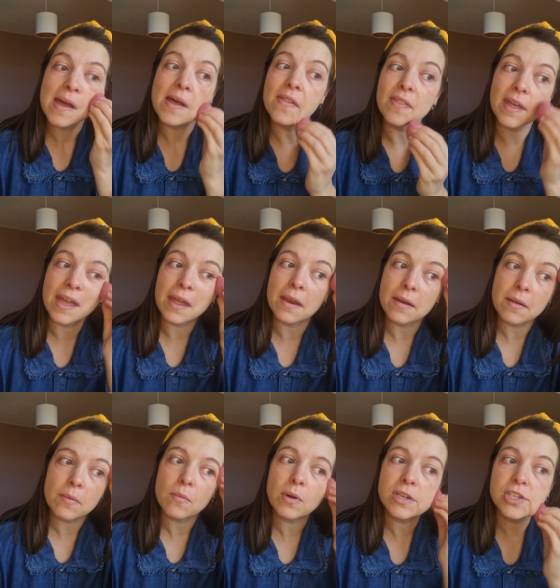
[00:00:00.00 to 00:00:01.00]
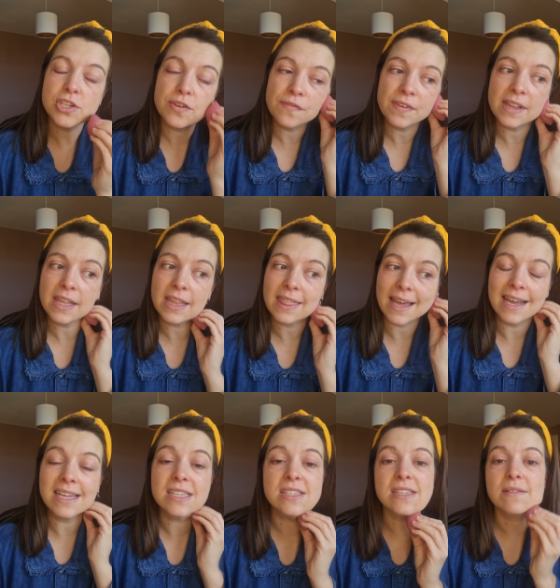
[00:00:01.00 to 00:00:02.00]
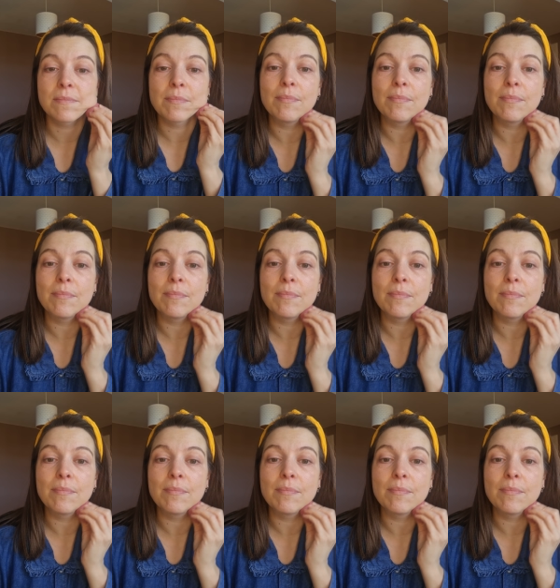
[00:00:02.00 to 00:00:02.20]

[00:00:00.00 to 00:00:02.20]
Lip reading: And then once you feel like that is